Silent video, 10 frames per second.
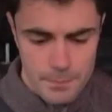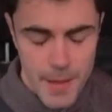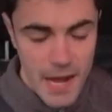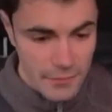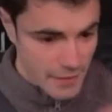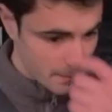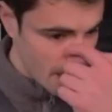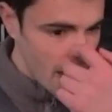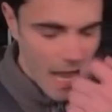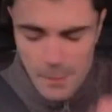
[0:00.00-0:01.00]
Perfect.
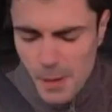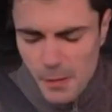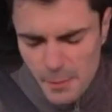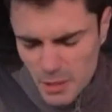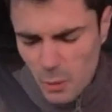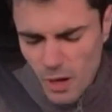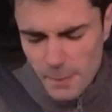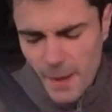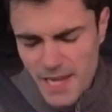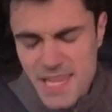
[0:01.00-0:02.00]
Probably about
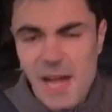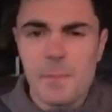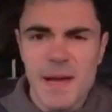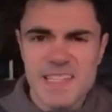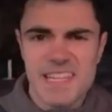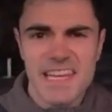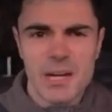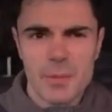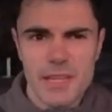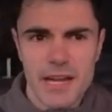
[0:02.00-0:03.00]
10:15,
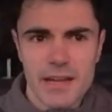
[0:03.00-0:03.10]
I'll be there.